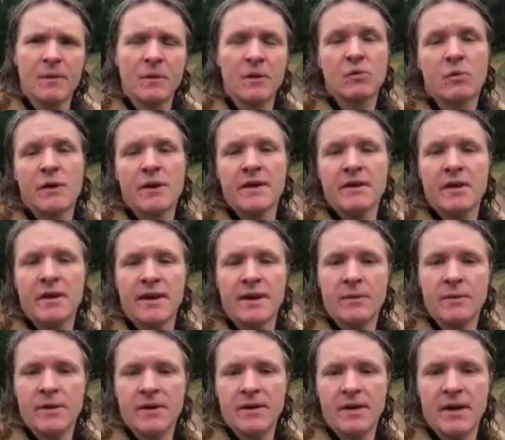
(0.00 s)
with what you're doing
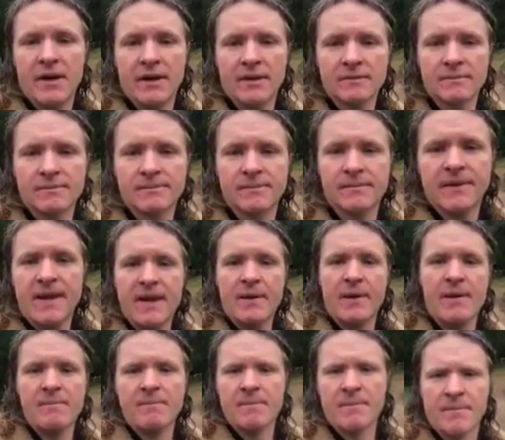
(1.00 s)
and where you're going.
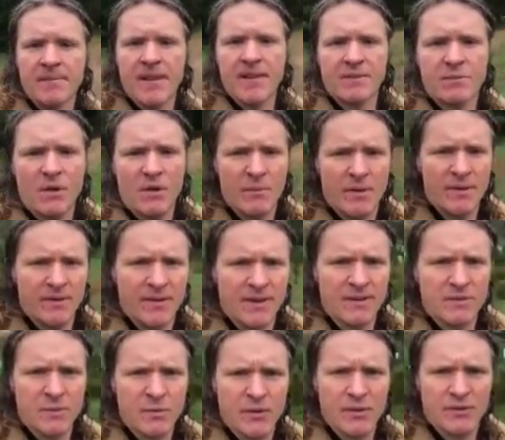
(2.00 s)
Anyway, that's my bit,
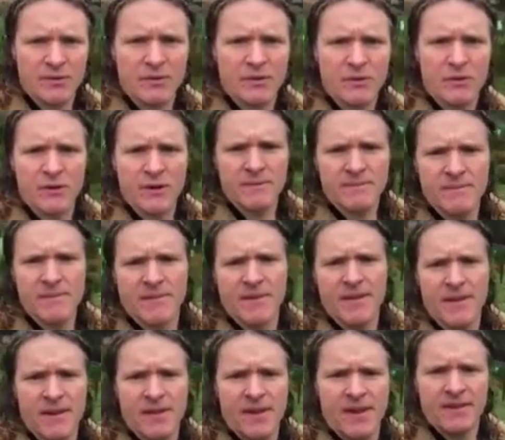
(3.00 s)
that's my personal story.
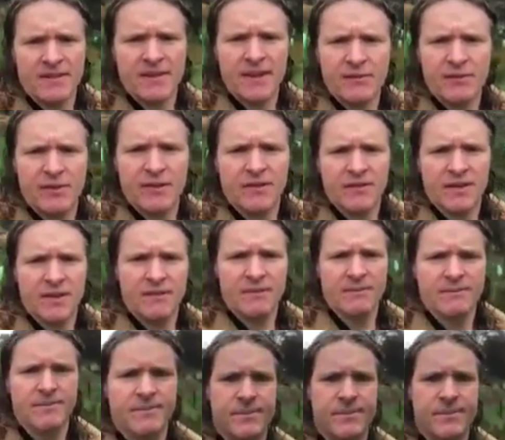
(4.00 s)
Thanks, team, for listening.